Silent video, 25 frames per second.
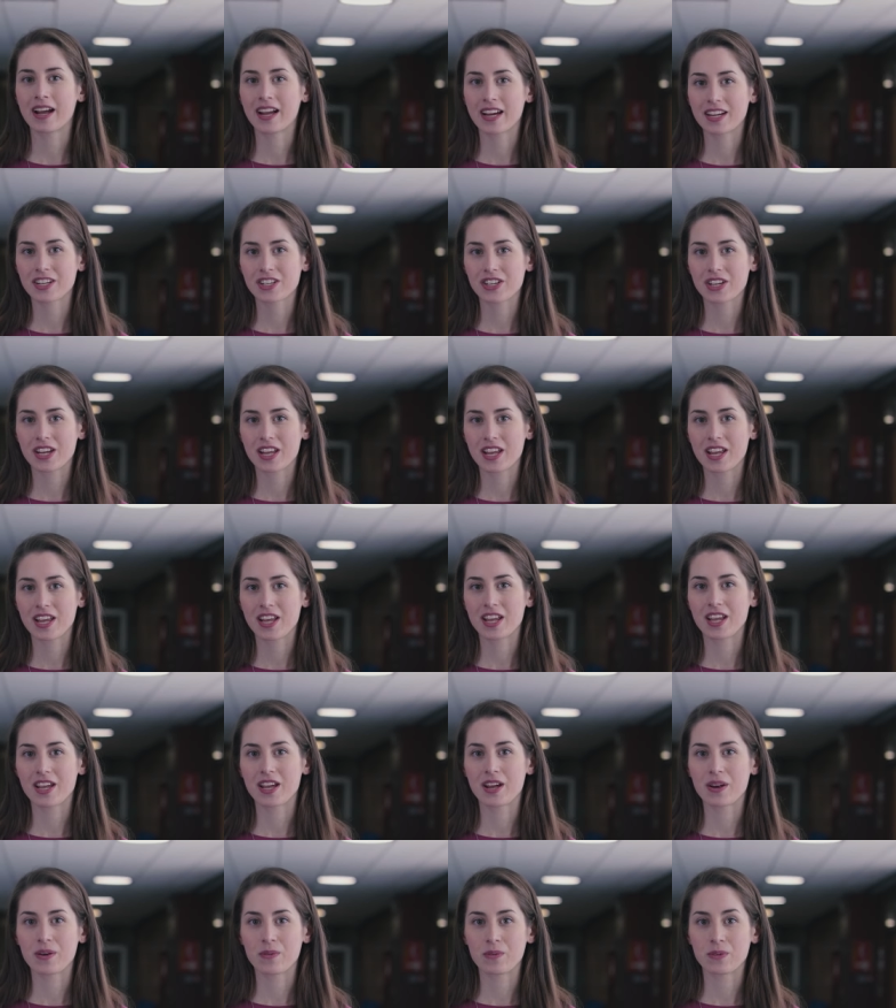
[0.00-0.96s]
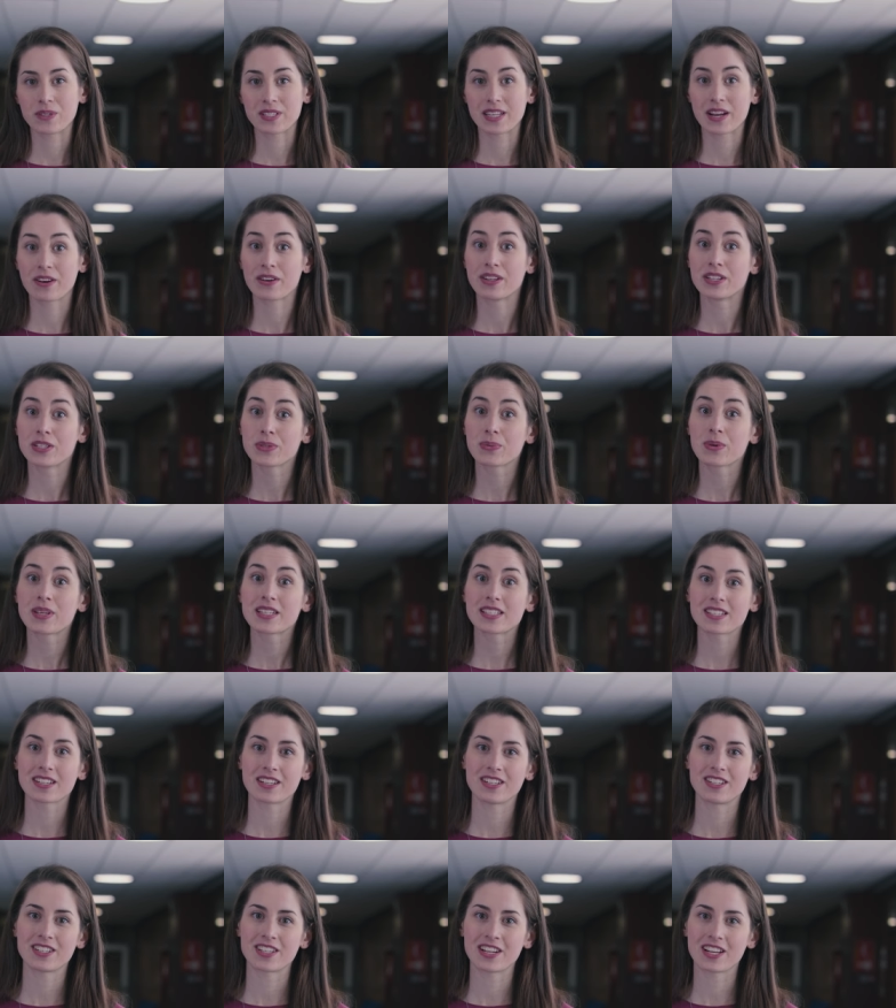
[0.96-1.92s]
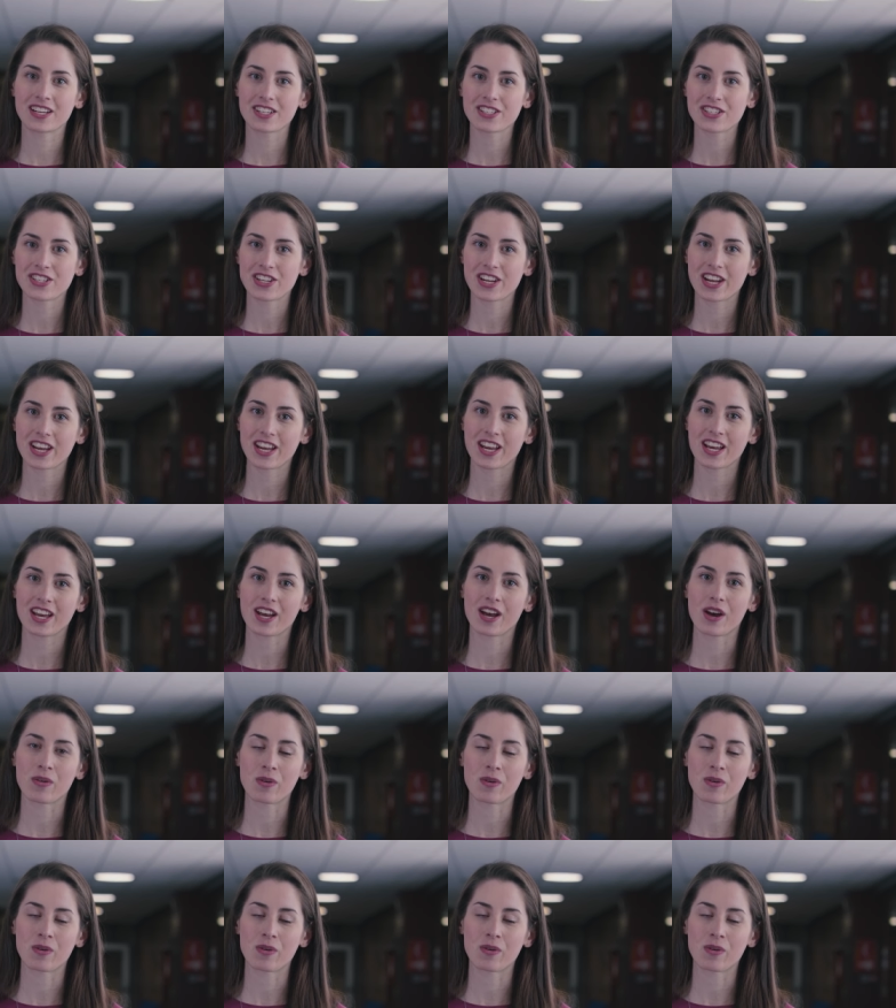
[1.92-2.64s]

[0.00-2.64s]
I actually was out in Switzerland last year